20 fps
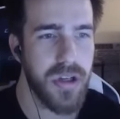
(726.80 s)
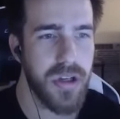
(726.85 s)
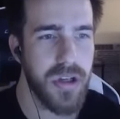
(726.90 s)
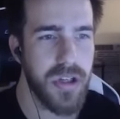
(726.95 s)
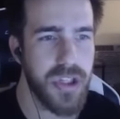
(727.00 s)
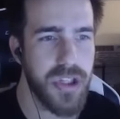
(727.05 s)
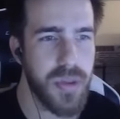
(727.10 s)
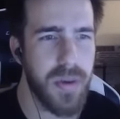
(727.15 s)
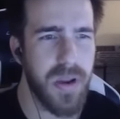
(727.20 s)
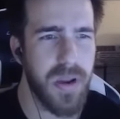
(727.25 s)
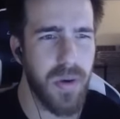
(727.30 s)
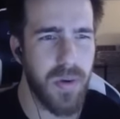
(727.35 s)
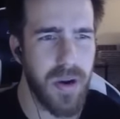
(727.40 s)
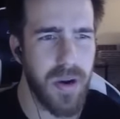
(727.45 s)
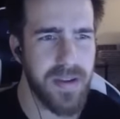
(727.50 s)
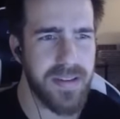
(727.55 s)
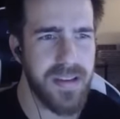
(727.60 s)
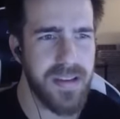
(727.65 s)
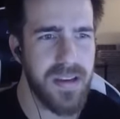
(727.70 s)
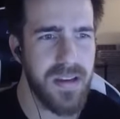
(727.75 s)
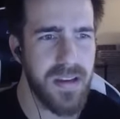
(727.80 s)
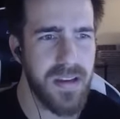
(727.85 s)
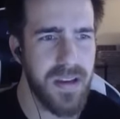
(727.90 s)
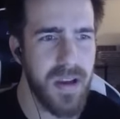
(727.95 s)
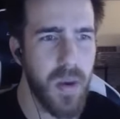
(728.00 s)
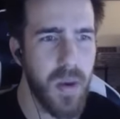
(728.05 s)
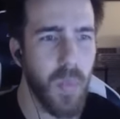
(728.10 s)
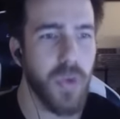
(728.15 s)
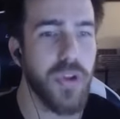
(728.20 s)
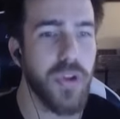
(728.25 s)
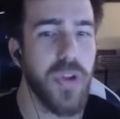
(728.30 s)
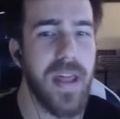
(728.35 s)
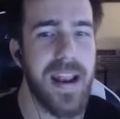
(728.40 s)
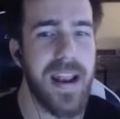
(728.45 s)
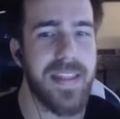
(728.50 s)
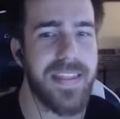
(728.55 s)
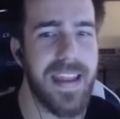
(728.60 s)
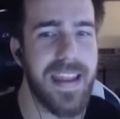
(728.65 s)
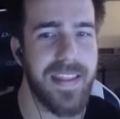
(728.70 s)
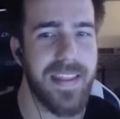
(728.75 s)
Should we go crazy? We'll do that
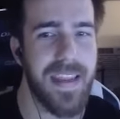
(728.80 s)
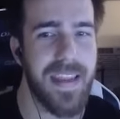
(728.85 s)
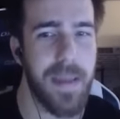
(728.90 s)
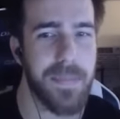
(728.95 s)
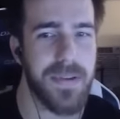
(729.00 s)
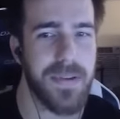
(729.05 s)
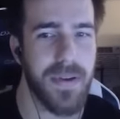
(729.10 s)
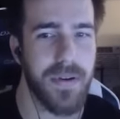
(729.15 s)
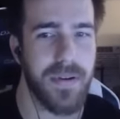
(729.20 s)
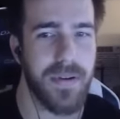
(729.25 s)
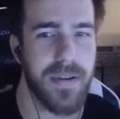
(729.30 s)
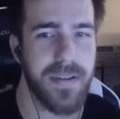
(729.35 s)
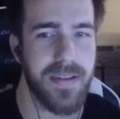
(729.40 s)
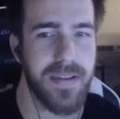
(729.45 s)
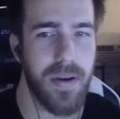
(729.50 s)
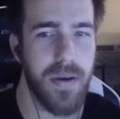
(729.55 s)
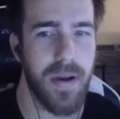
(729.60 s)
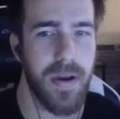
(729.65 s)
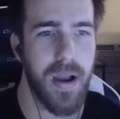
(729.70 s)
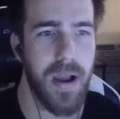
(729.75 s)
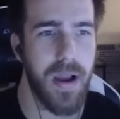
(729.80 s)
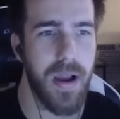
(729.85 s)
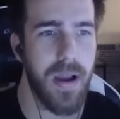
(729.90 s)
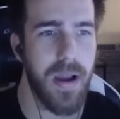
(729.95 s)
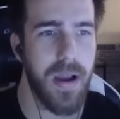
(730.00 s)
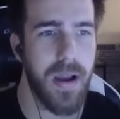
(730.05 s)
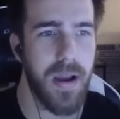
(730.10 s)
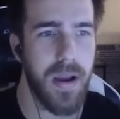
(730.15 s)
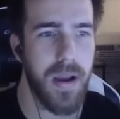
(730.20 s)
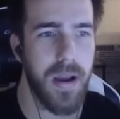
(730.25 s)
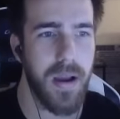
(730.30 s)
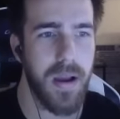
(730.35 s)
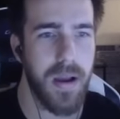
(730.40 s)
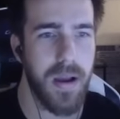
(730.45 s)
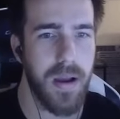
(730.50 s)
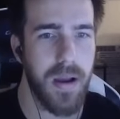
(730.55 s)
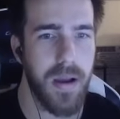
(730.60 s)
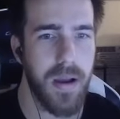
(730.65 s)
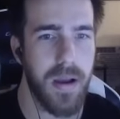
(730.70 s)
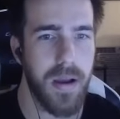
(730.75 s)
at the end of the episode because Oh my god, did I? Okay.
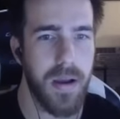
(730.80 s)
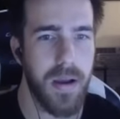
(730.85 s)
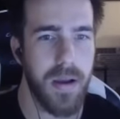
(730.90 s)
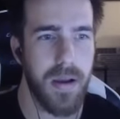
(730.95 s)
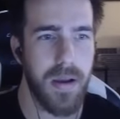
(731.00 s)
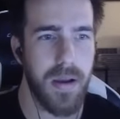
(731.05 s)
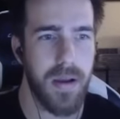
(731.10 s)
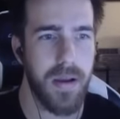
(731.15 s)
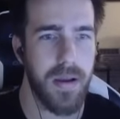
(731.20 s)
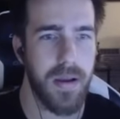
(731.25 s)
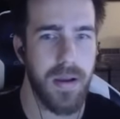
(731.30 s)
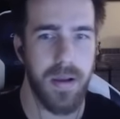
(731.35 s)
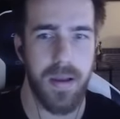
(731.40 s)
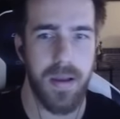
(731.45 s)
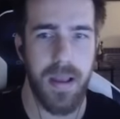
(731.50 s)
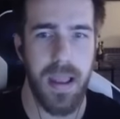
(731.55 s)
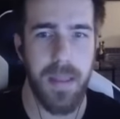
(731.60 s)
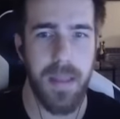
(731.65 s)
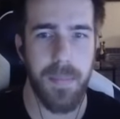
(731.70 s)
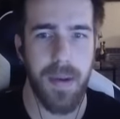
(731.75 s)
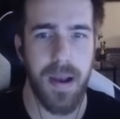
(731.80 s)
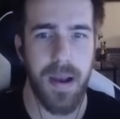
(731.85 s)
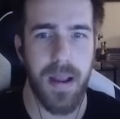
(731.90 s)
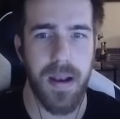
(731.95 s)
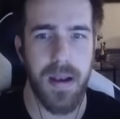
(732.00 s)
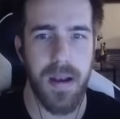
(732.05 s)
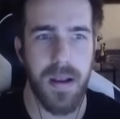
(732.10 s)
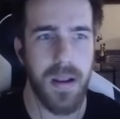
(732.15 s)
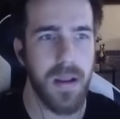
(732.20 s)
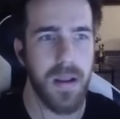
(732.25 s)
Hey, dude. Hey, bud.